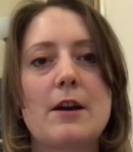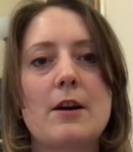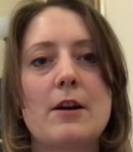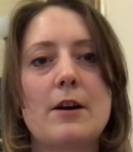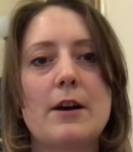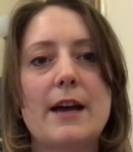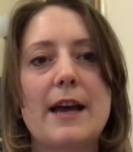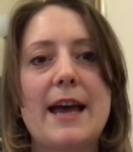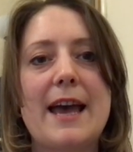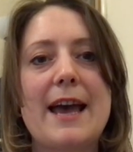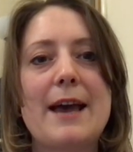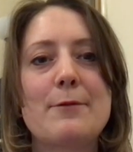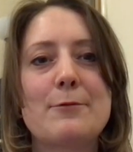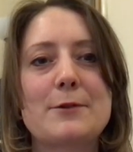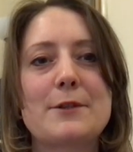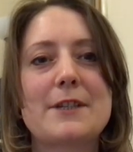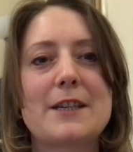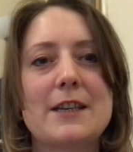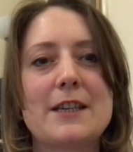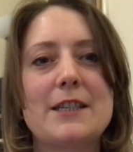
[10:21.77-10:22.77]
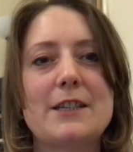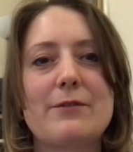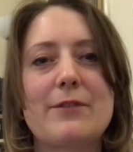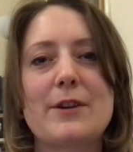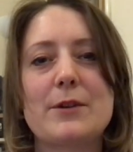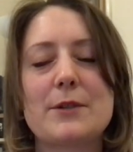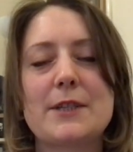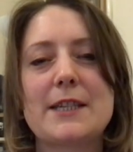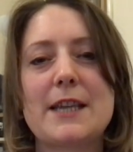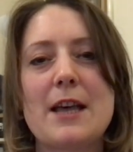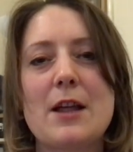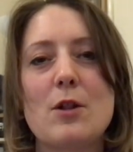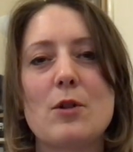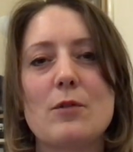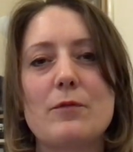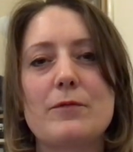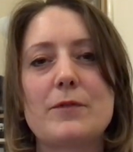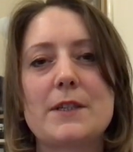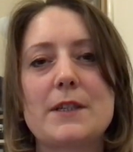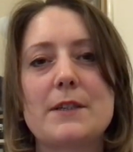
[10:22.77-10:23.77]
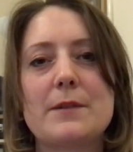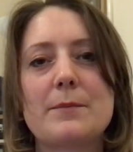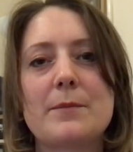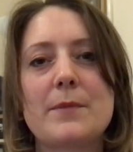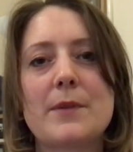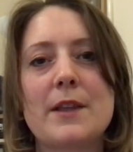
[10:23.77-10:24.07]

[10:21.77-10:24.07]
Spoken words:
are outside of ourselves.